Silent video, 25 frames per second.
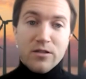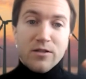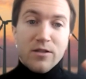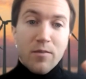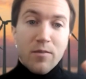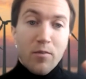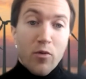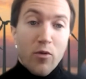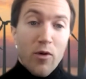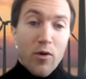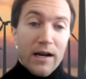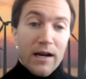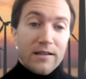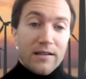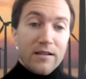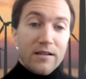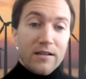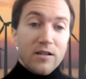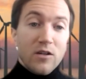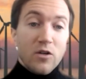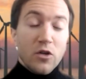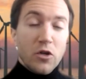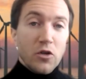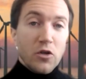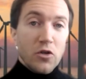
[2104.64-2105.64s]
the
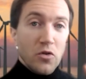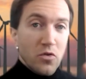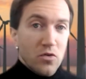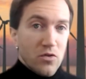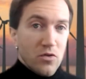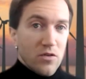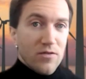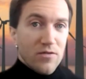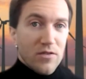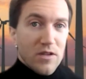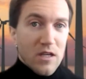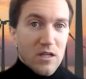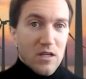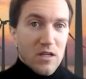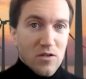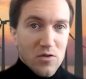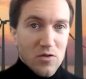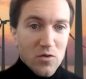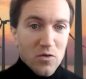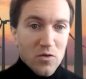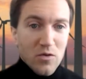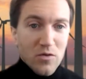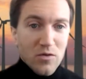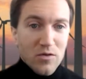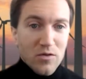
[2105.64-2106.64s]
practical use of these
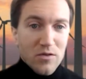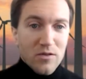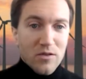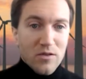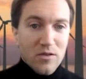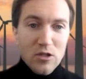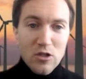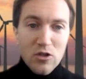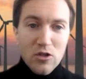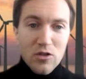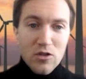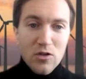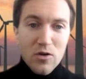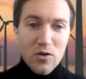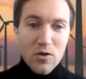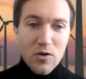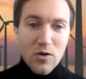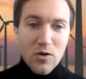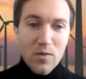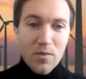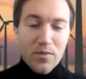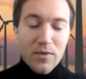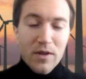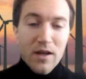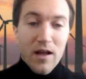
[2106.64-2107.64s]
tools.
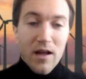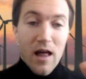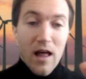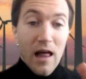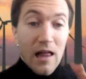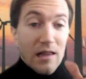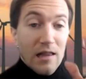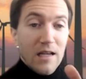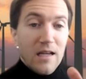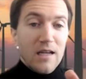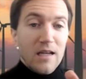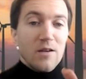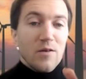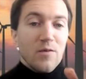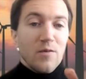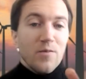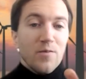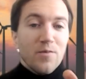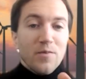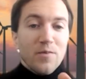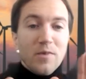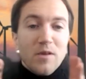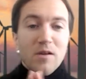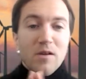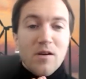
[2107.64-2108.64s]
So, Aline,
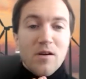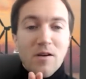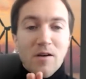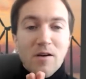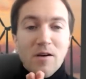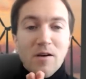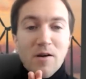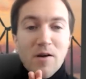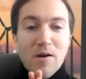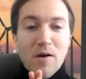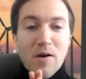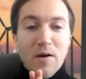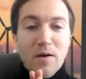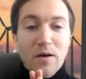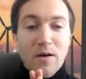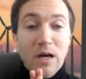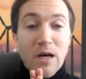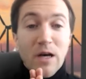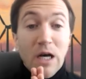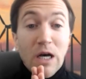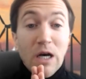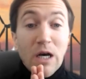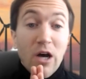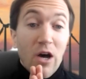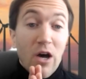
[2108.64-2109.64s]

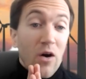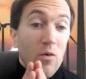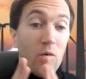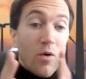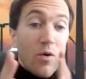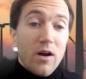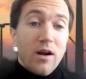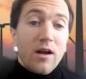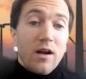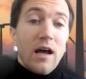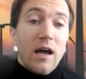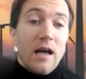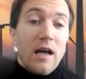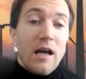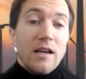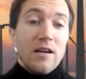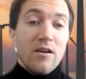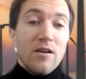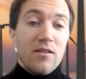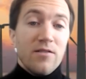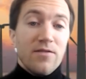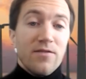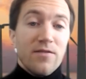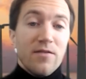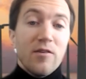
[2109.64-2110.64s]
what kind
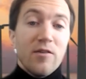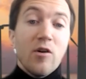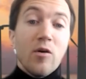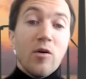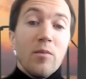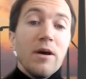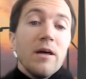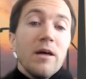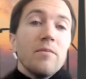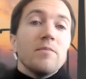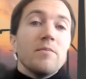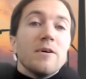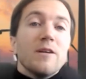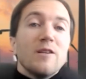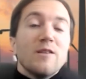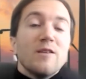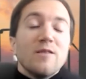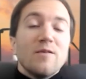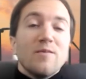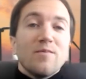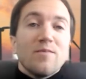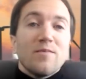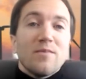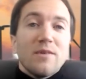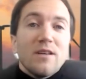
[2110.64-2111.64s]
of commitment
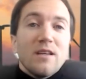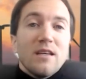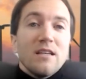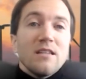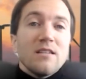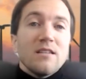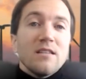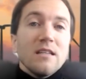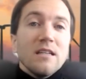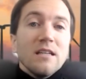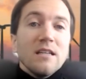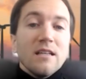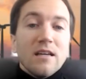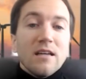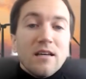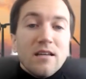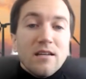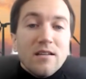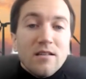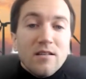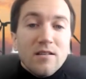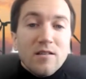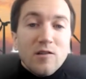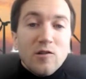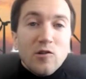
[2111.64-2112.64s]
is
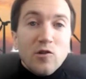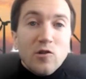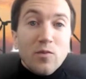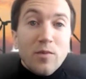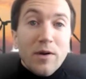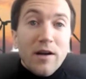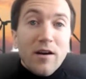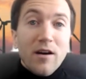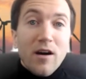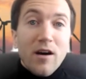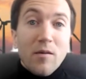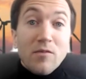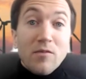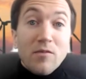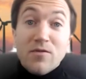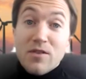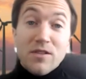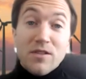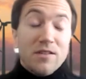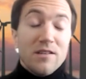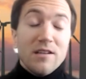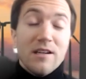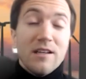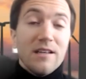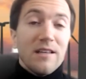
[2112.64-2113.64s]
needed to become
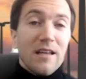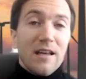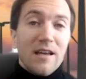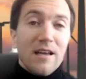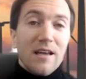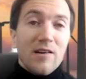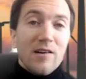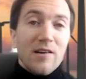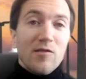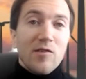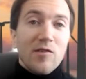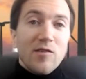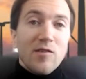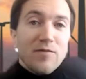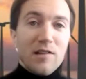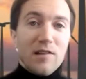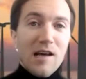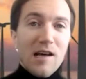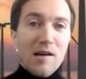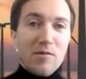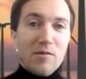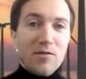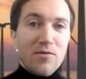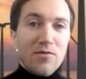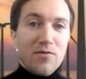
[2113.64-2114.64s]
facilitator of the
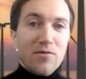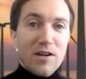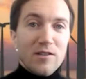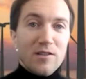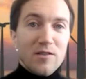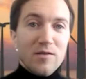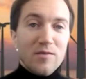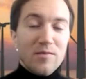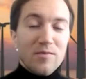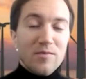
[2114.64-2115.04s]
Climate Fresk?